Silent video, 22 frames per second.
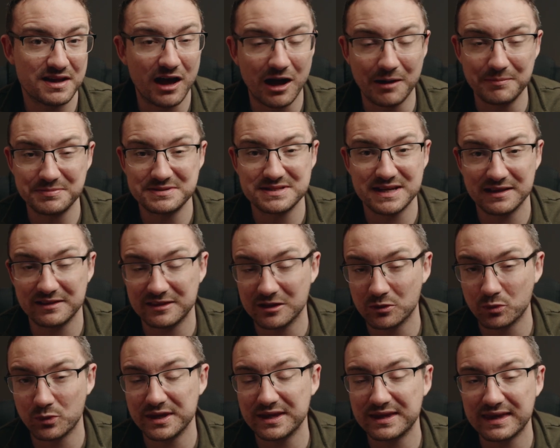update
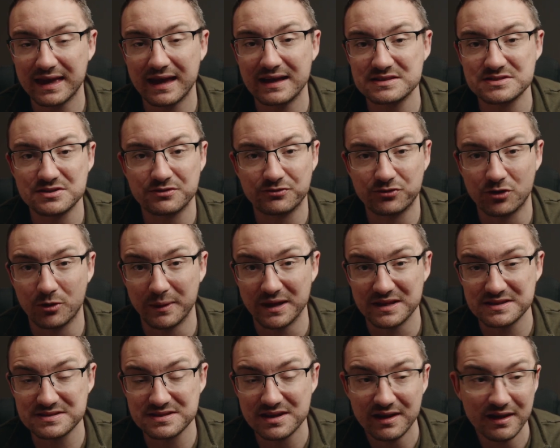that we get from
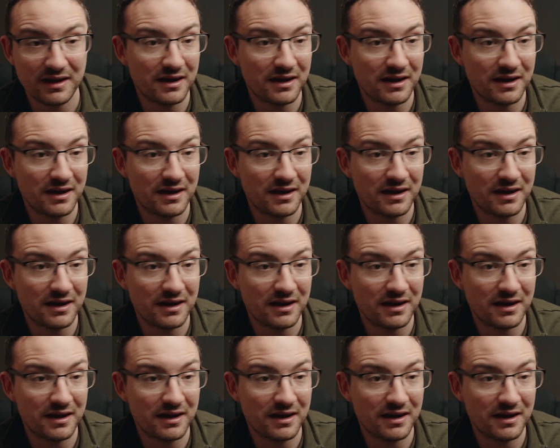it.